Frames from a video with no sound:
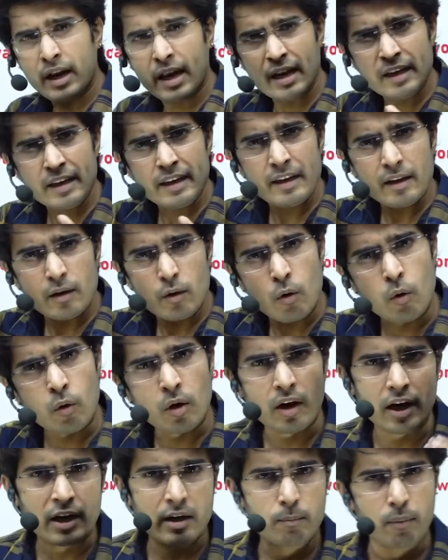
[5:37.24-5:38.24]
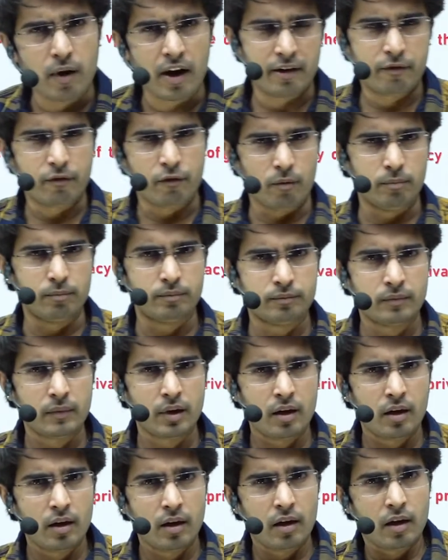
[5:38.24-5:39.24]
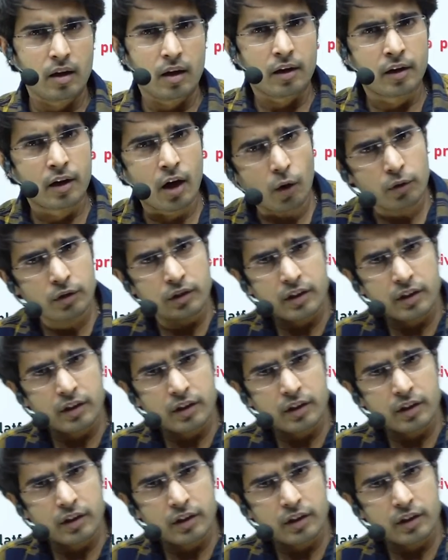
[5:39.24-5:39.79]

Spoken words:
any online platform. Now